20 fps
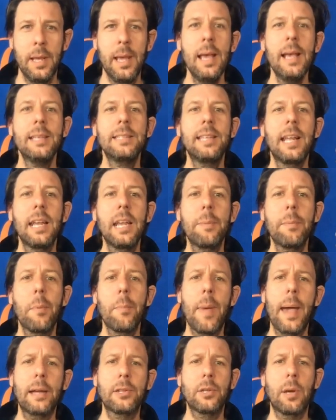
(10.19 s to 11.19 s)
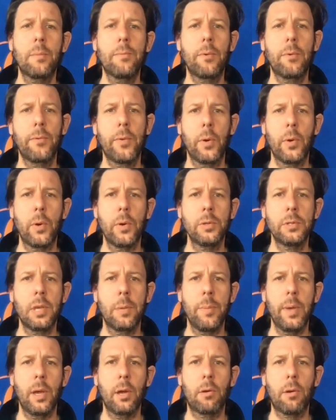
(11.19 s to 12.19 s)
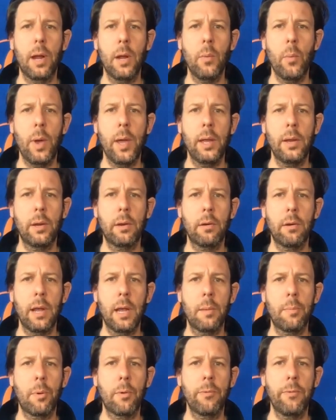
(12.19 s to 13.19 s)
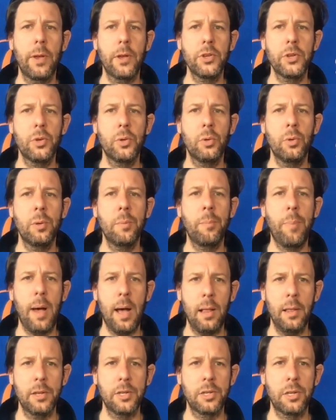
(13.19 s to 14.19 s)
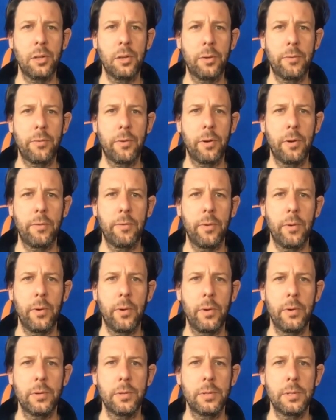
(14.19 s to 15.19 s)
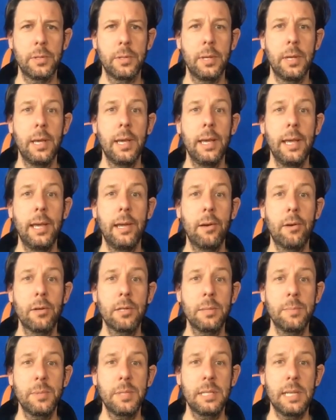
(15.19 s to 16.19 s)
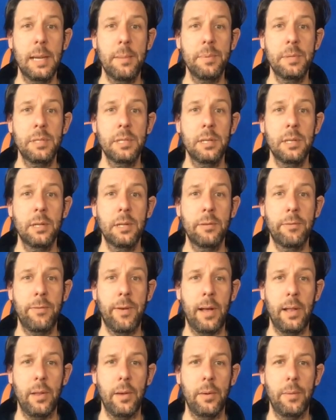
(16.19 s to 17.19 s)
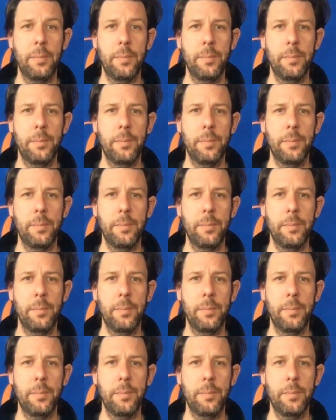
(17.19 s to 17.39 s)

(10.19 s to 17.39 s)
Setting up a backdrop for photos can be a great way to create a professional and polished look for your photos. Here are some steps to follow.